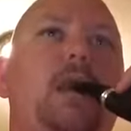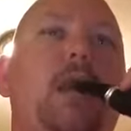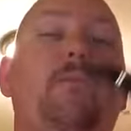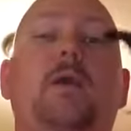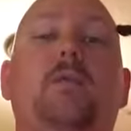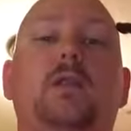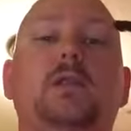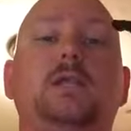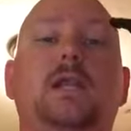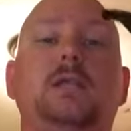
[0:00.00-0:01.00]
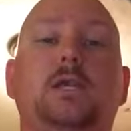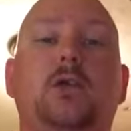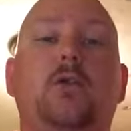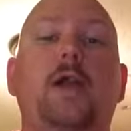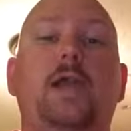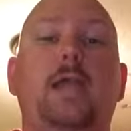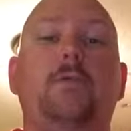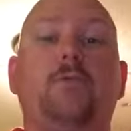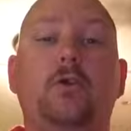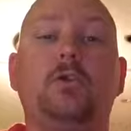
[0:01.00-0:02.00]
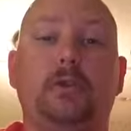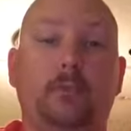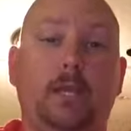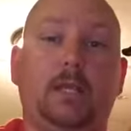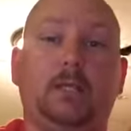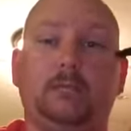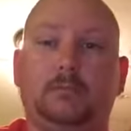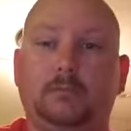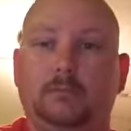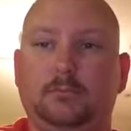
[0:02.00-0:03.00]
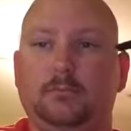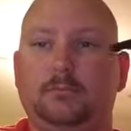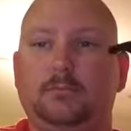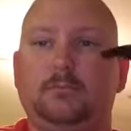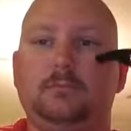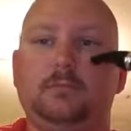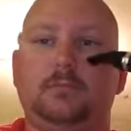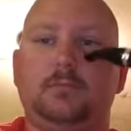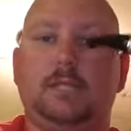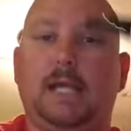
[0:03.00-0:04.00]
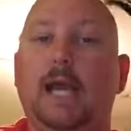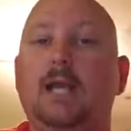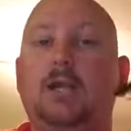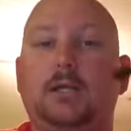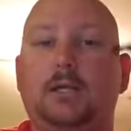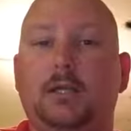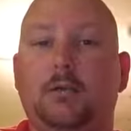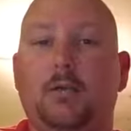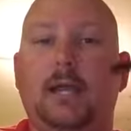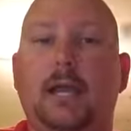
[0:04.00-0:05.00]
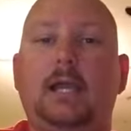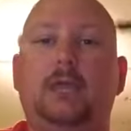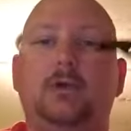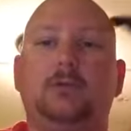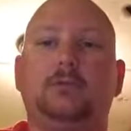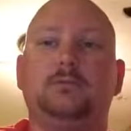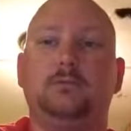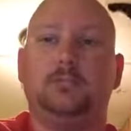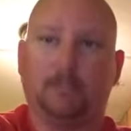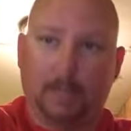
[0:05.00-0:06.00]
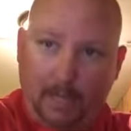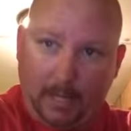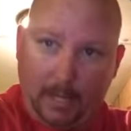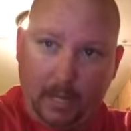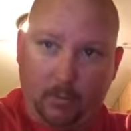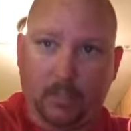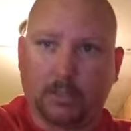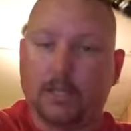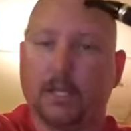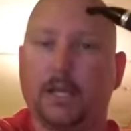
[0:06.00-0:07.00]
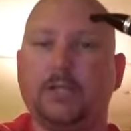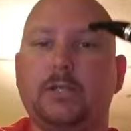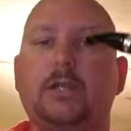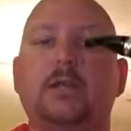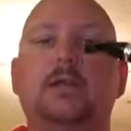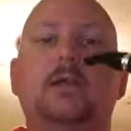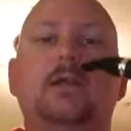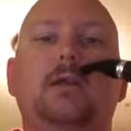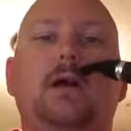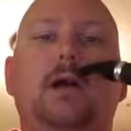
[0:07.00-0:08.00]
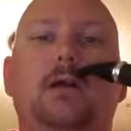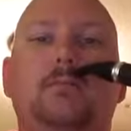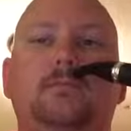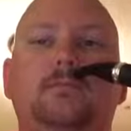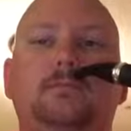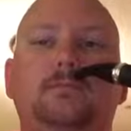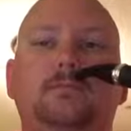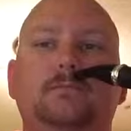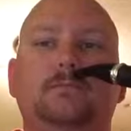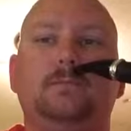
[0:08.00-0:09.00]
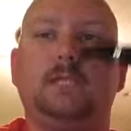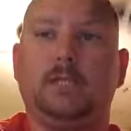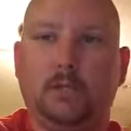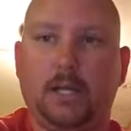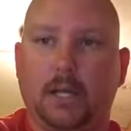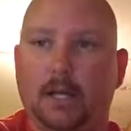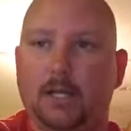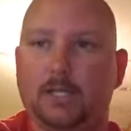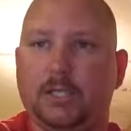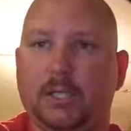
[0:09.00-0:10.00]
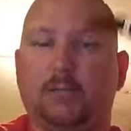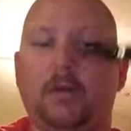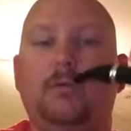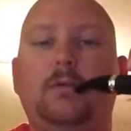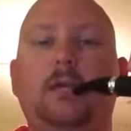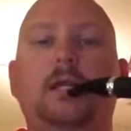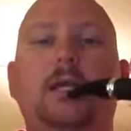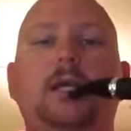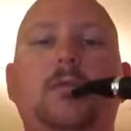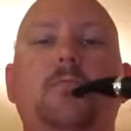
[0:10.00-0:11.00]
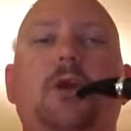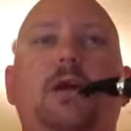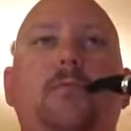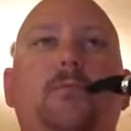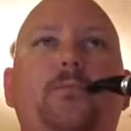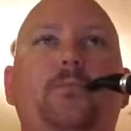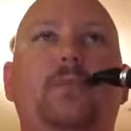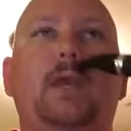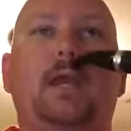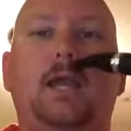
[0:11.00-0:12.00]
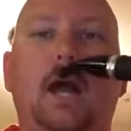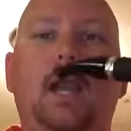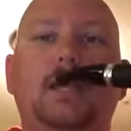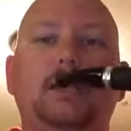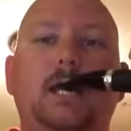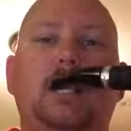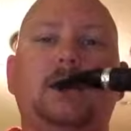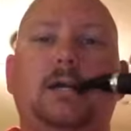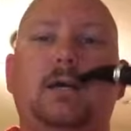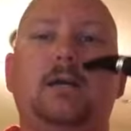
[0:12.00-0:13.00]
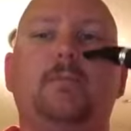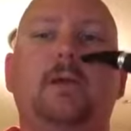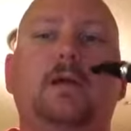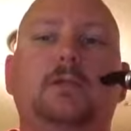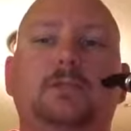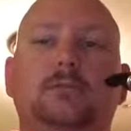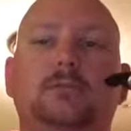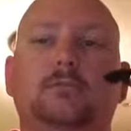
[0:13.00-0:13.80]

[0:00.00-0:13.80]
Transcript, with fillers: In fact, what it looks like is a crackhead version of me. See, I look the way I look, except I had hair when I was a teenager. Um, I still got hair. I just shave it off. But in college, I lost 100 pounds.